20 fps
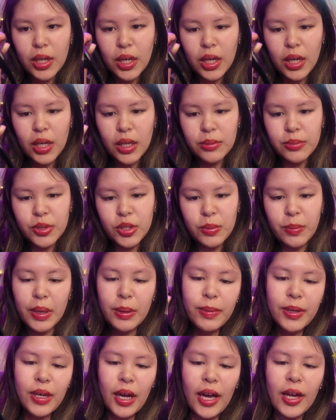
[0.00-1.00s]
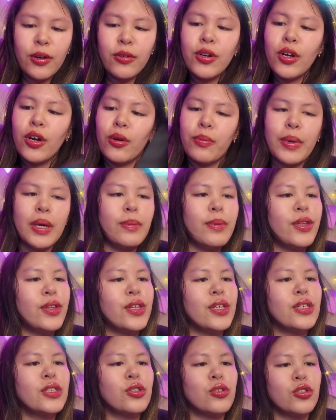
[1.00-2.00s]
So maybe, I don't know, maybe
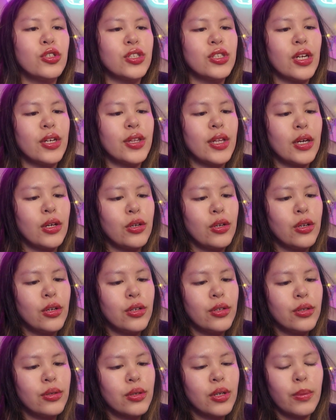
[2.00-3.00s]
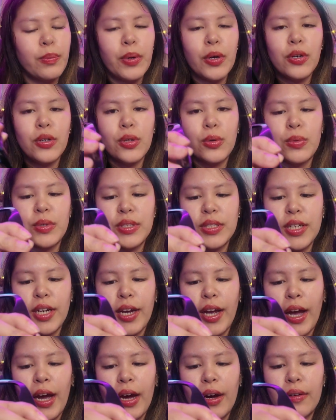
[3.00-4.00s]
these are just not that good compared to the ones that
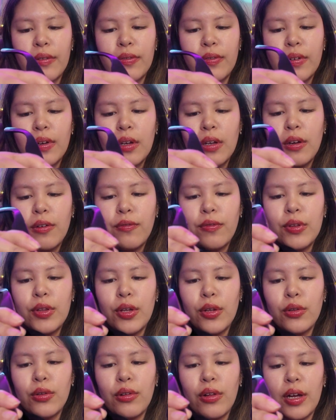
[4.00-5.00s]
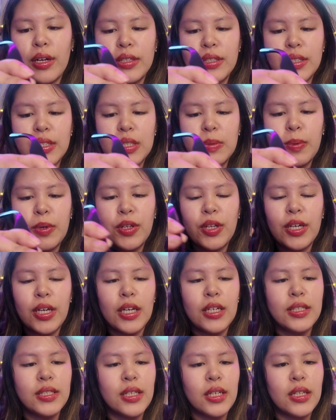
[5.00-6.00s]
I have for the other glasses. But like,
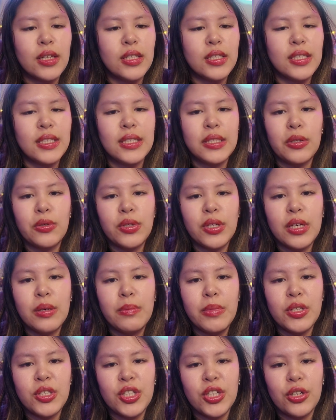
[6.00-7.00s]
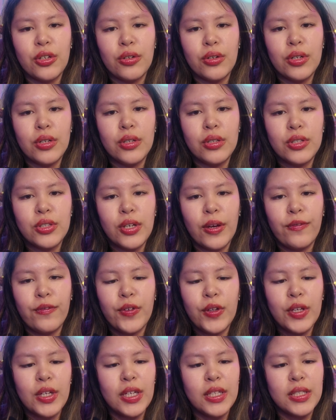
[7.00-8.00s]
it's like this silky material, so I
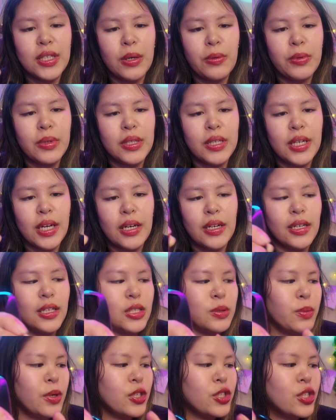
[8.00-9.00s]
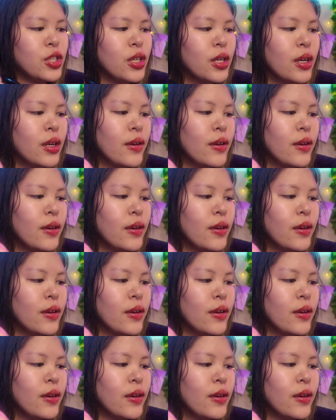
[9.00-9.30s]
feel like it's not really getting as much,